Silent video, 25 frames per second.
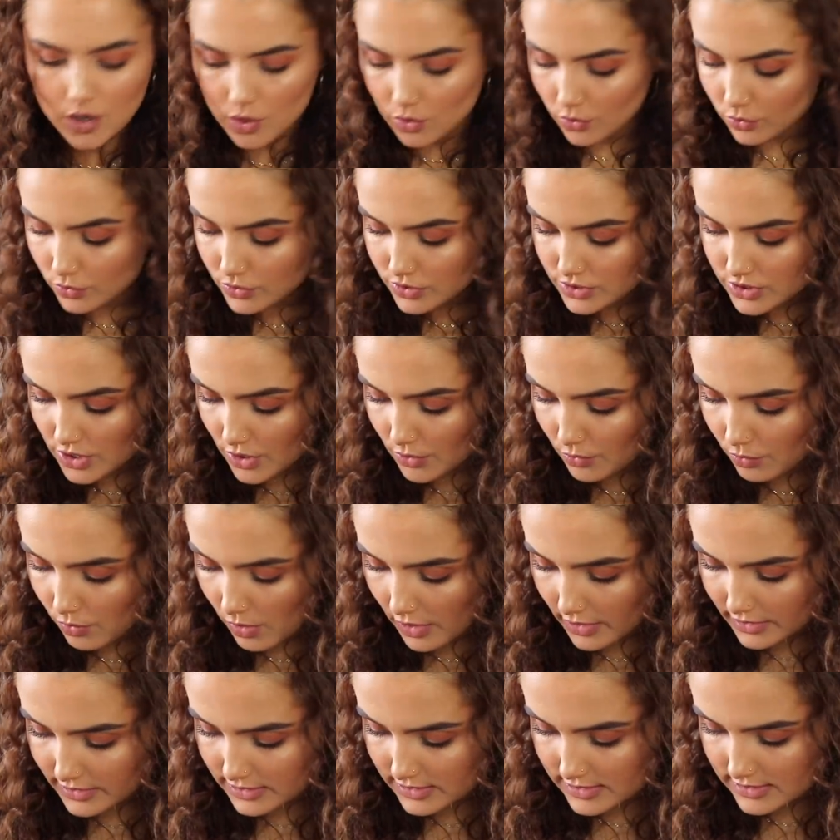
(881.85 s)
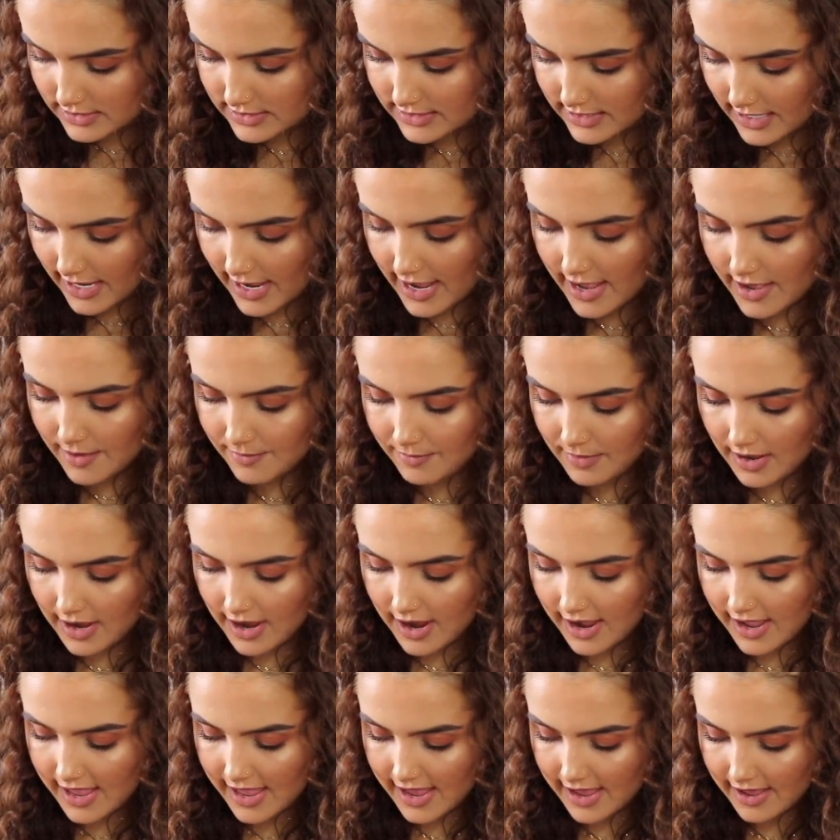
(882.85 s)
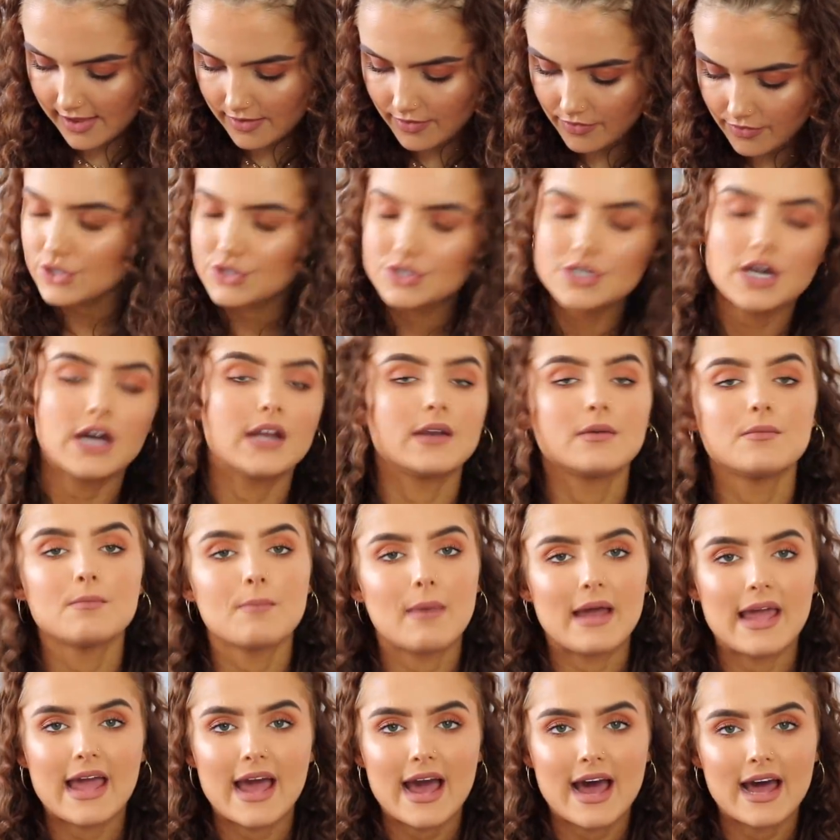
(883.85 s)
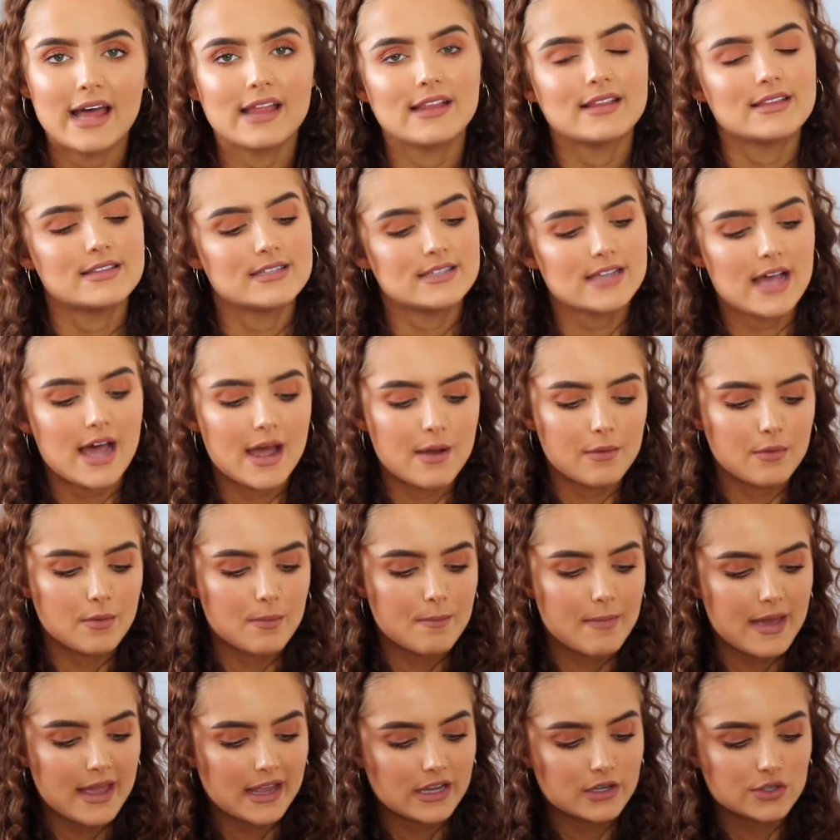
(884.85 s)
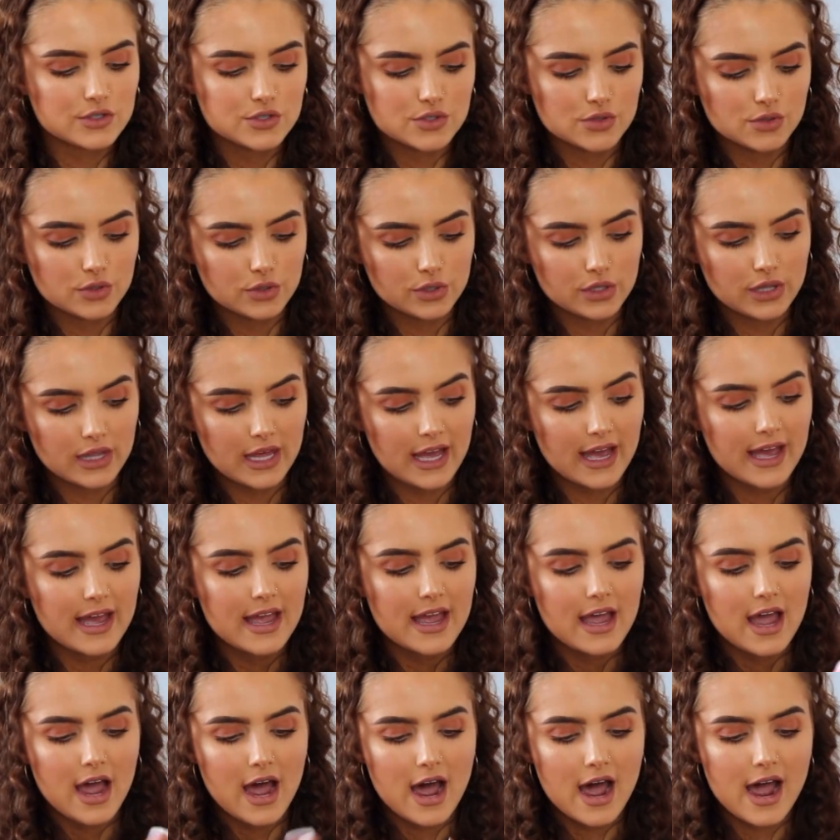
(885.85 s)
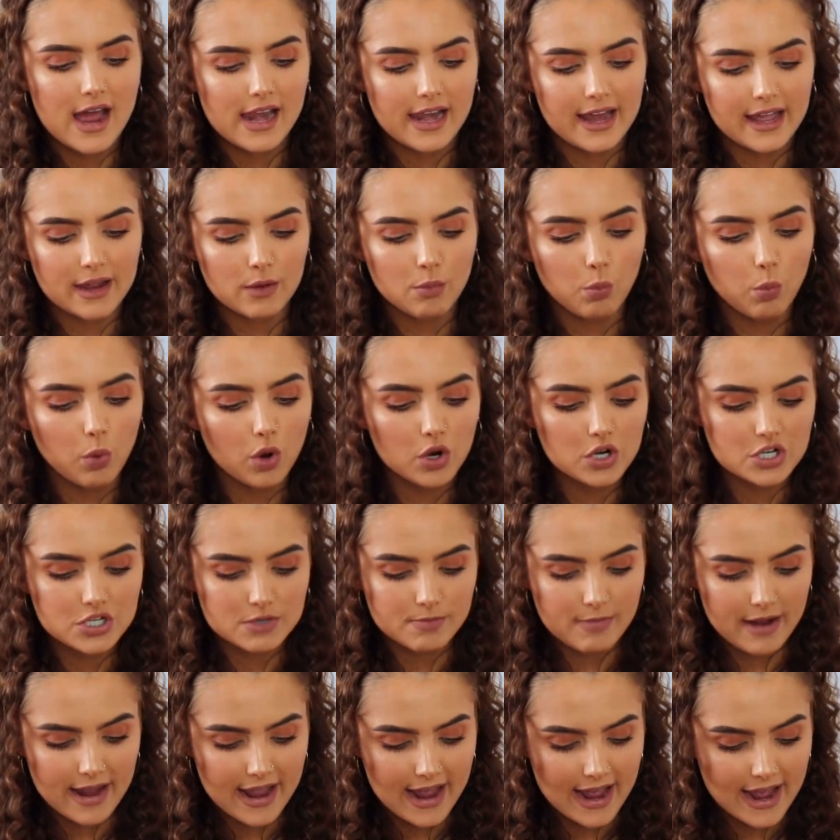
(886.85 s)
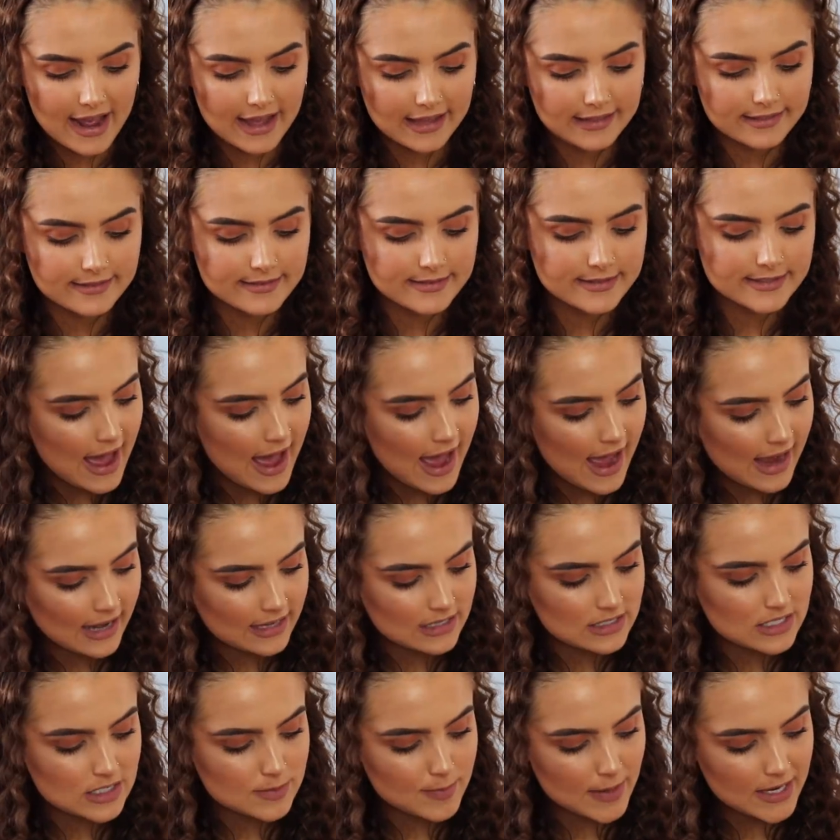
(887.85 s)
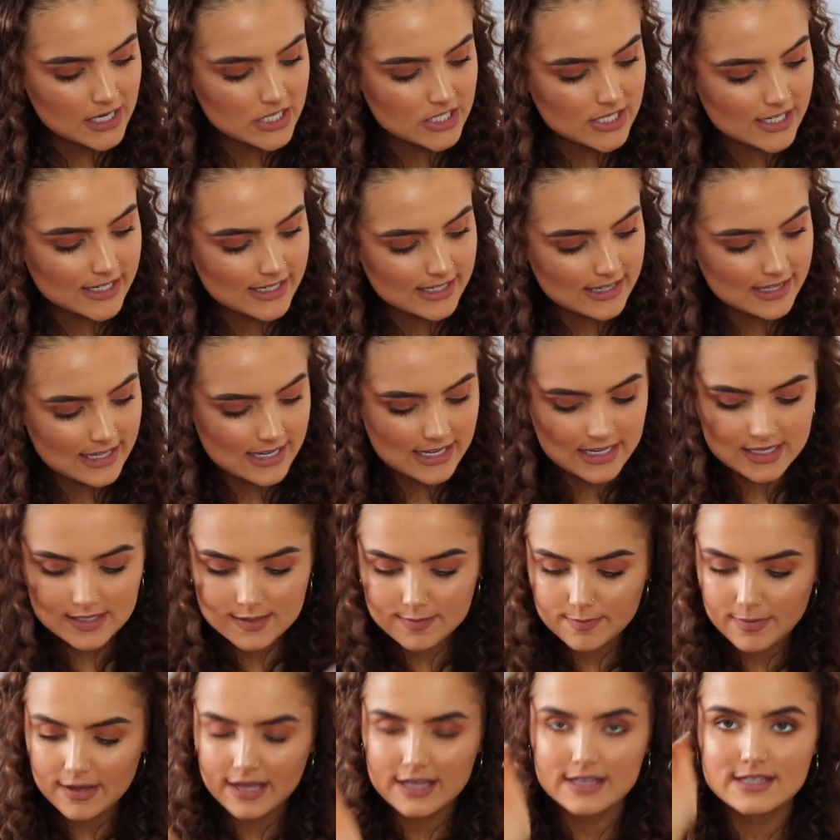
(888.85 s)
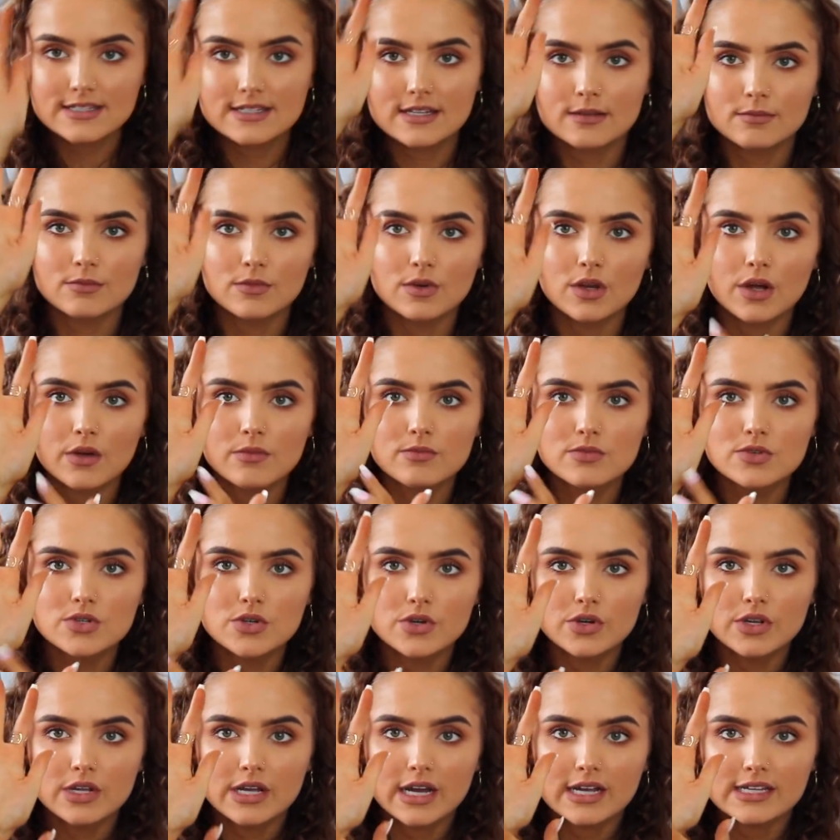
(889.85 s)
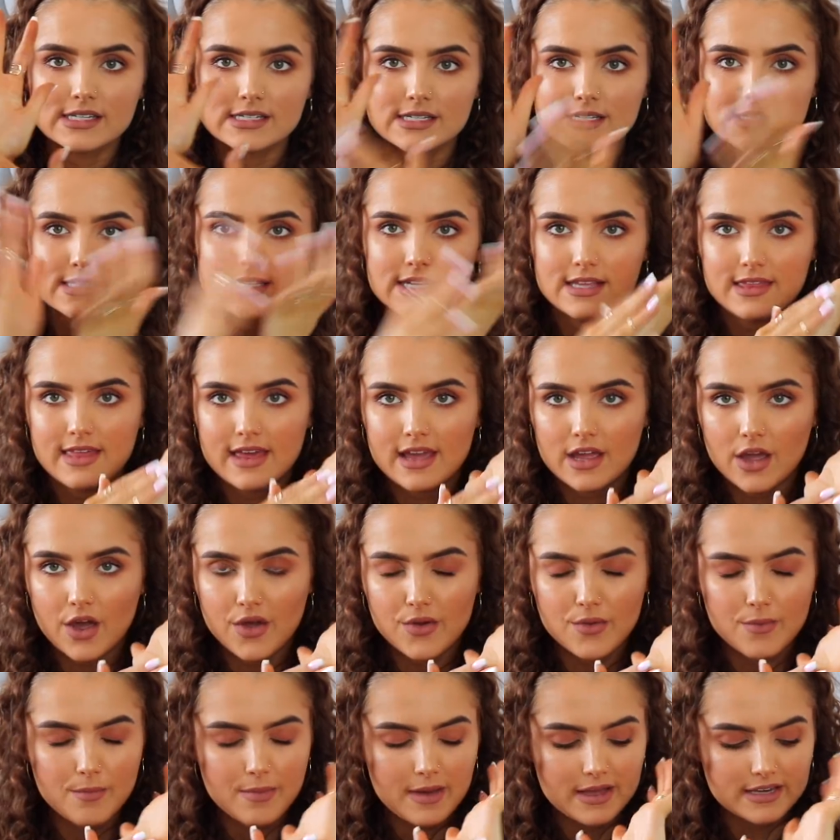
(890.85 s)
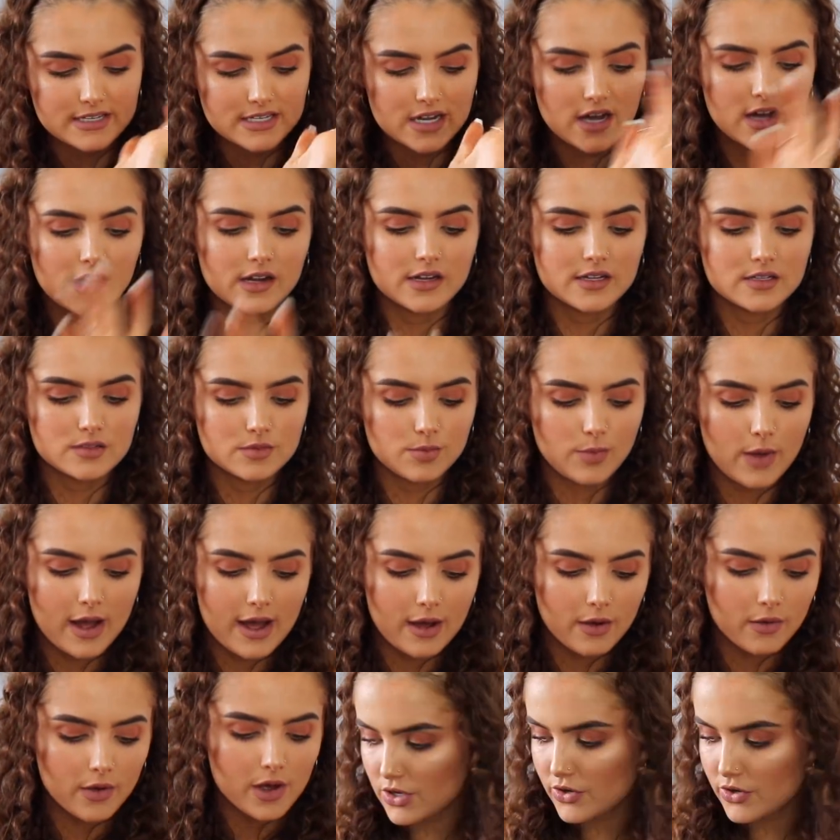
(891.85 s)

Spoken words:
Also, once I have done my hands, I will make sure that I like wash my hands, and especially these bits, and I'm sure you guys can see they go a bit dark as well.